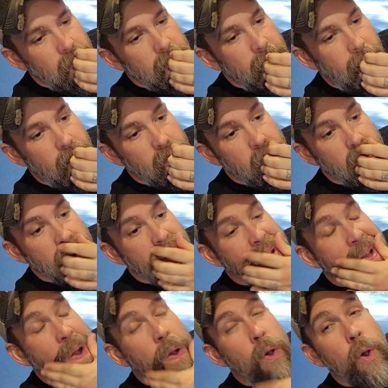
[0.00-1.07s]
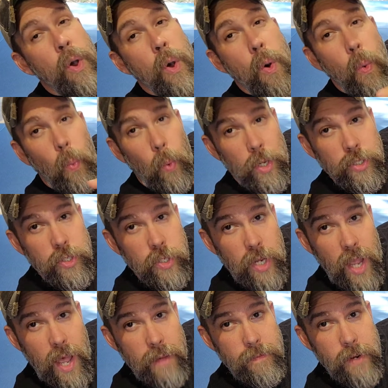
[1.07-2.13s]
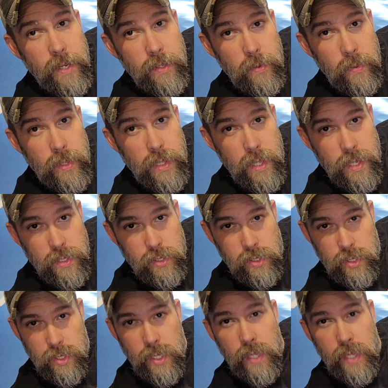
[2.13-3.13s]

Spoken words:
Now, once you're confident doing this,